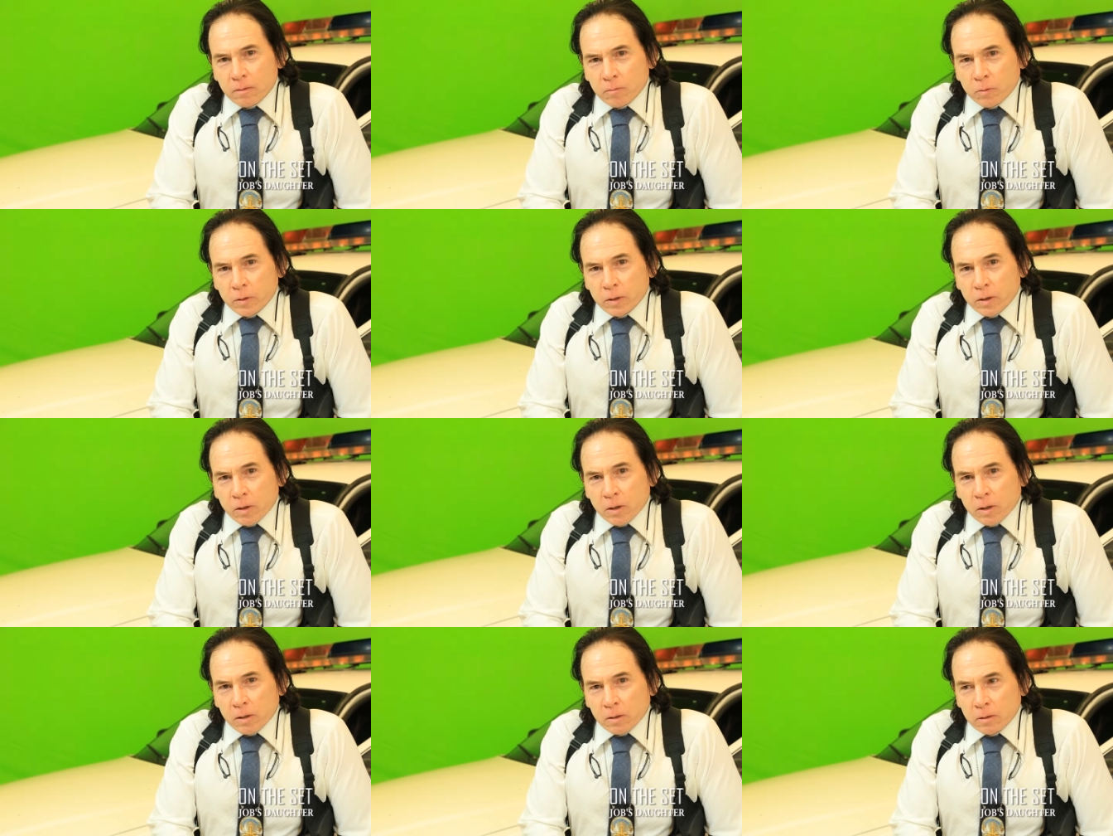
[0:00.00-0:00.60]
we
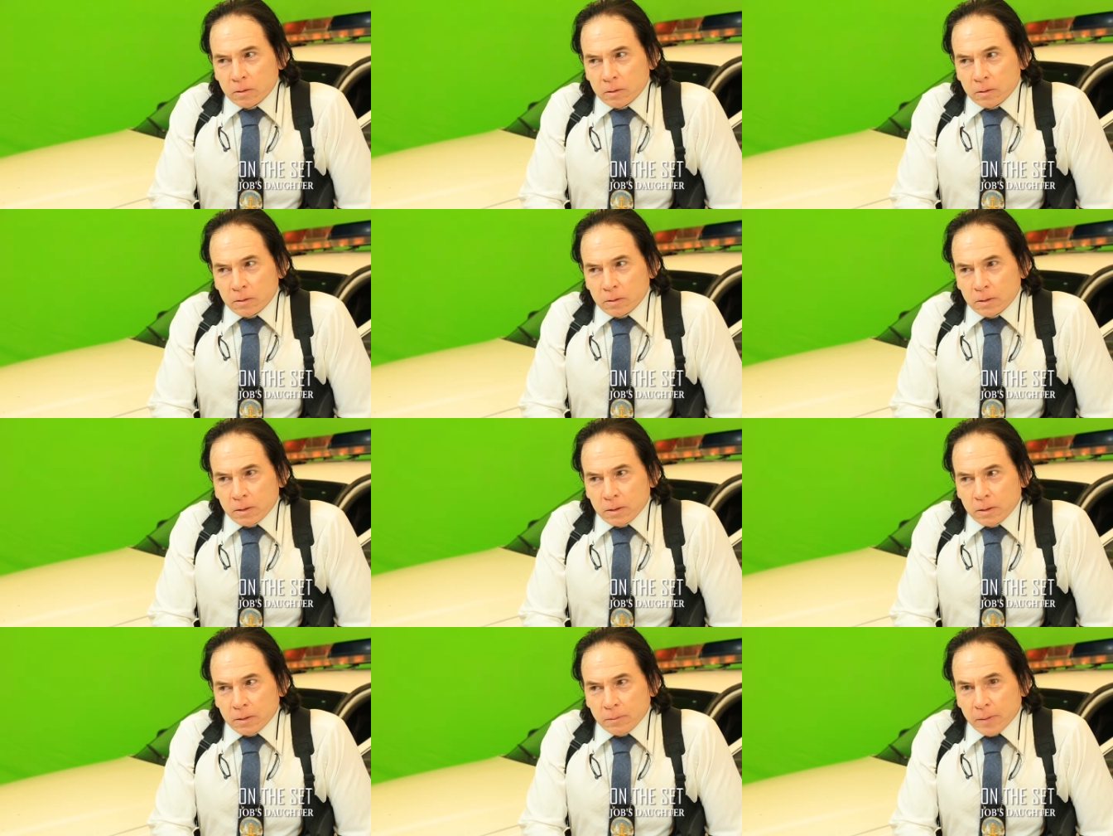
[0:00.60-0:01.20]
all
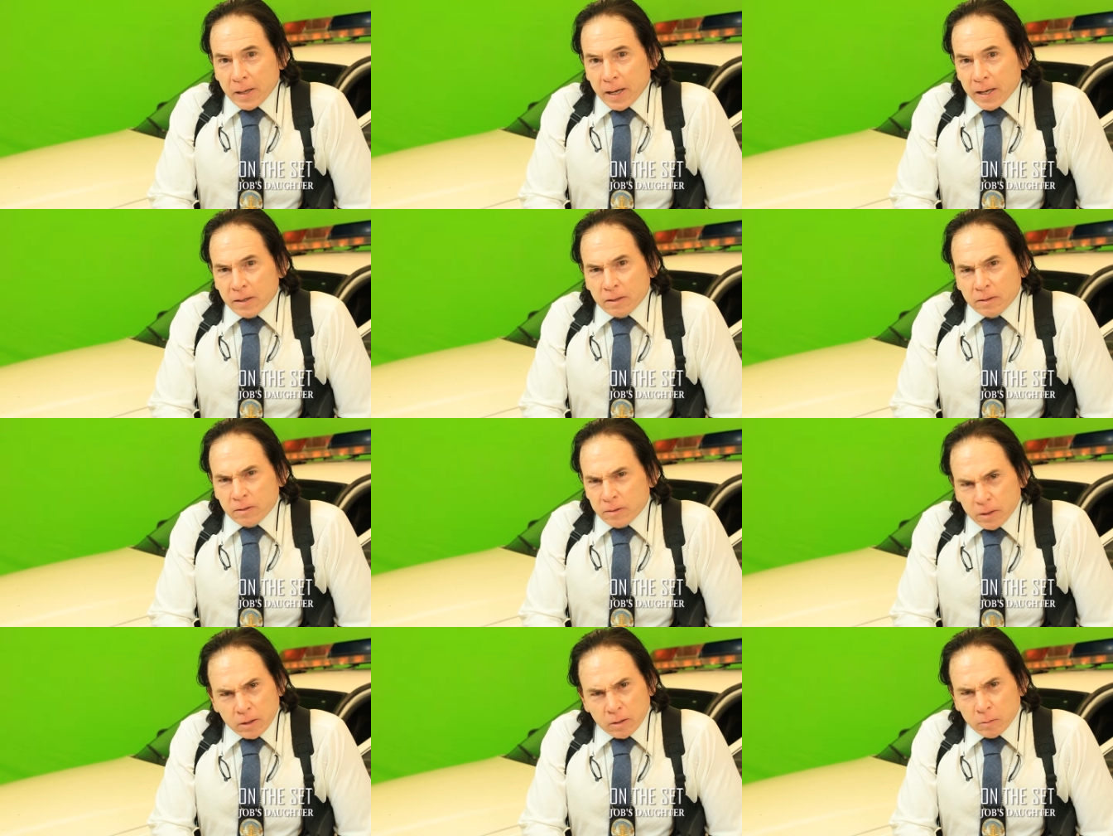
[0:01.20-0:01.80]
uh, had a
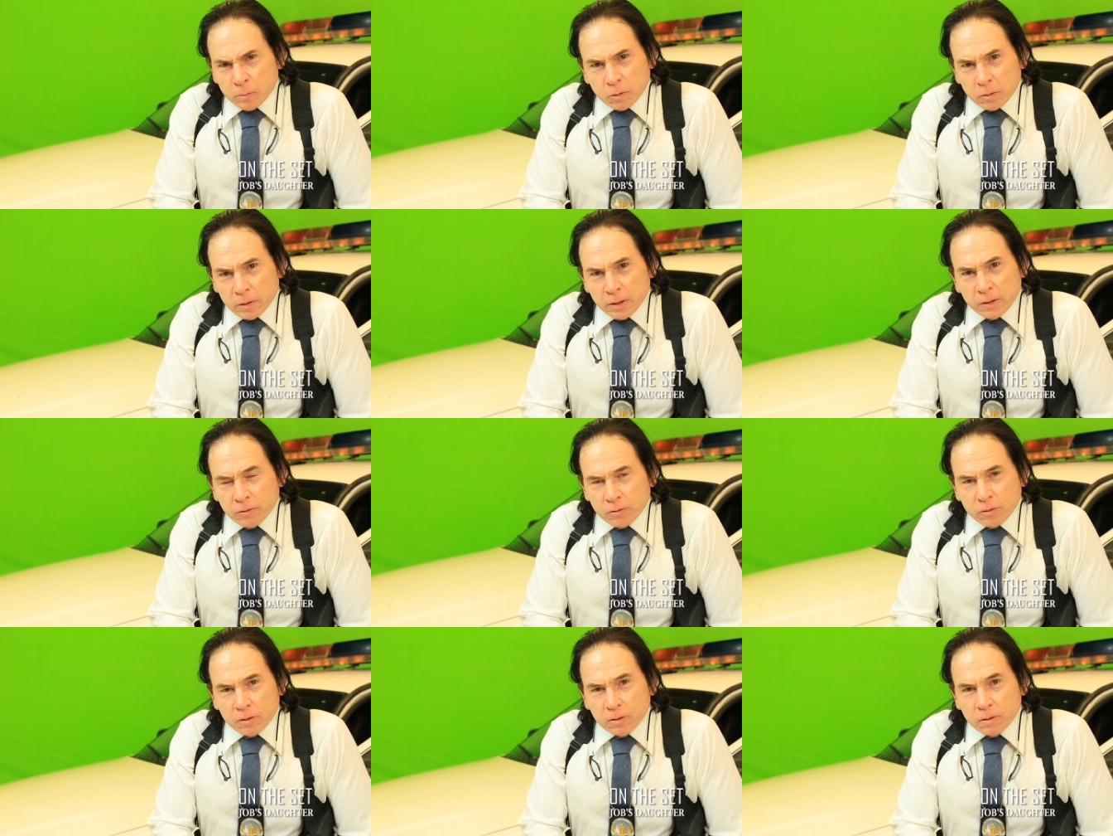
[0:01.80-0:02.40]
terrible
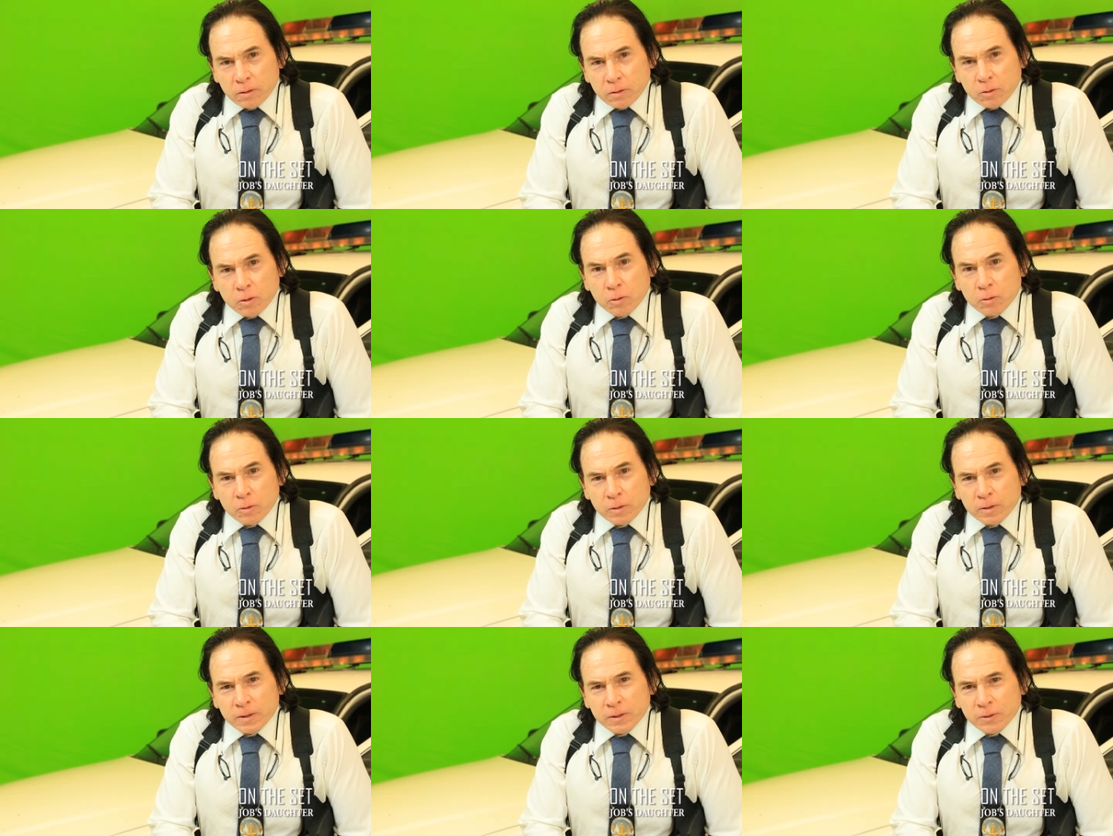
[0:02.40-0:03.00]
incident
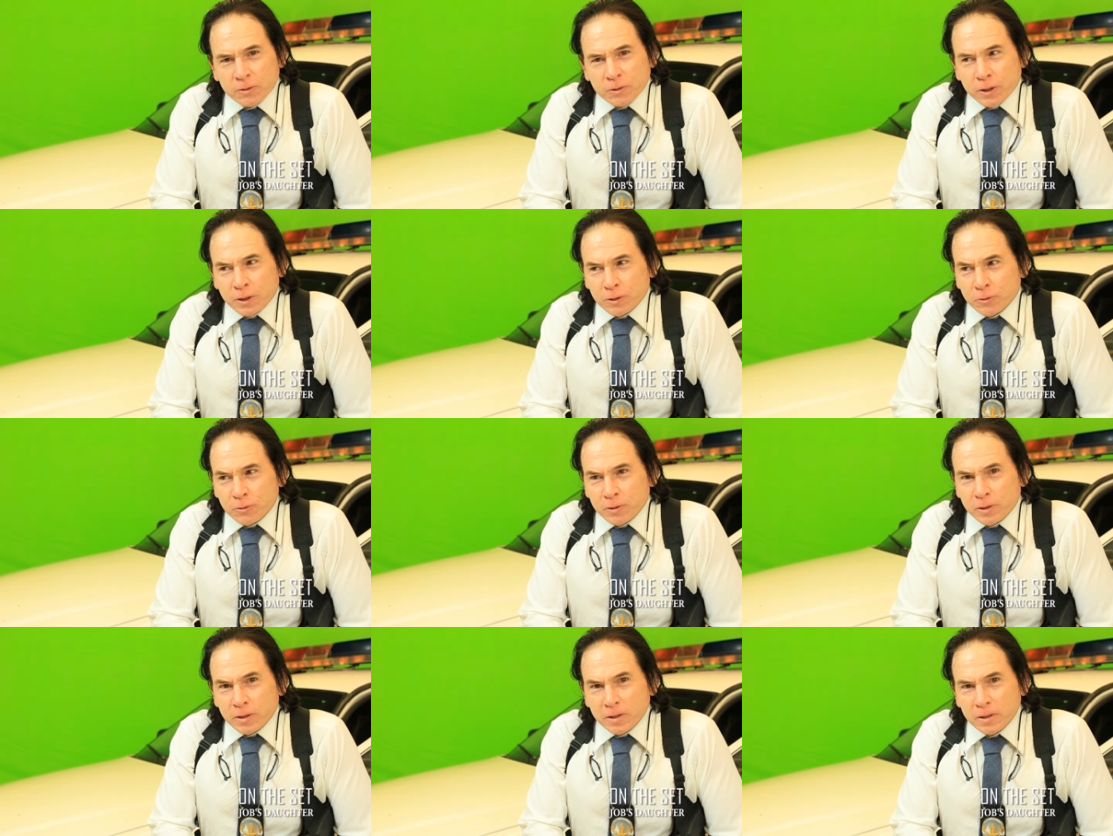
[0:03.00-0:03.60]
occur in this
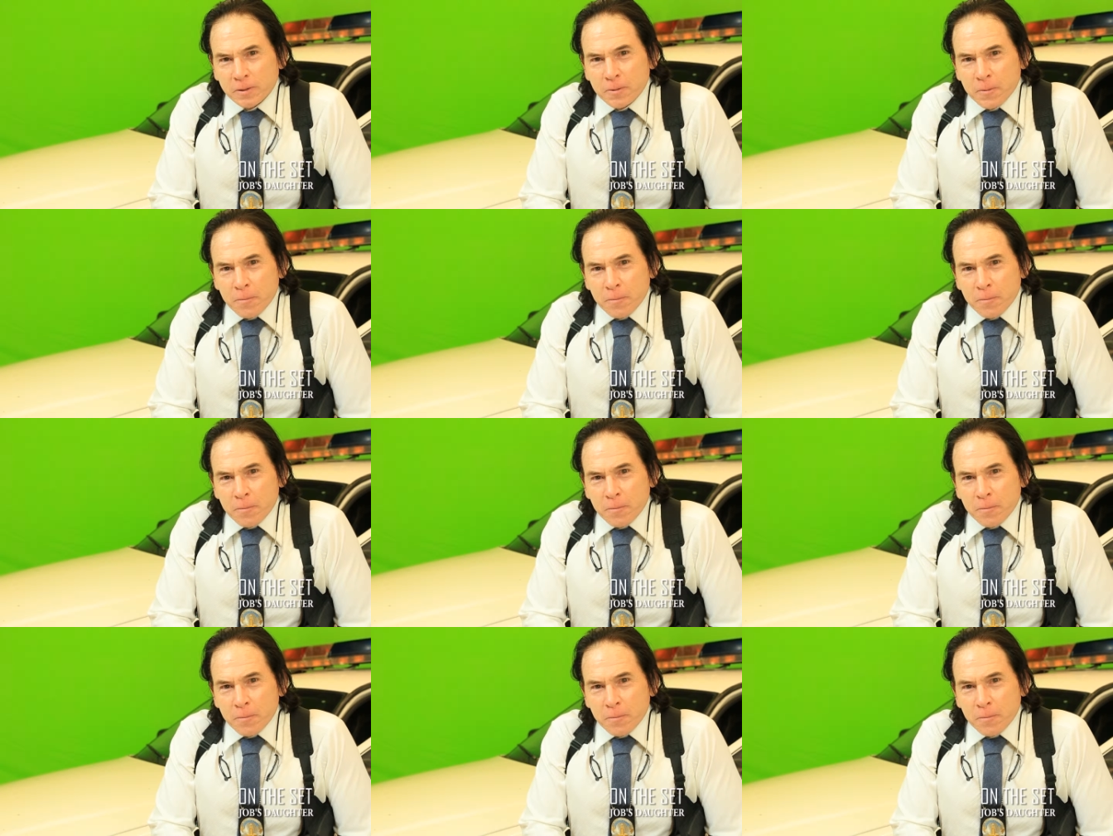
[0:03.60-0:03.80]
country.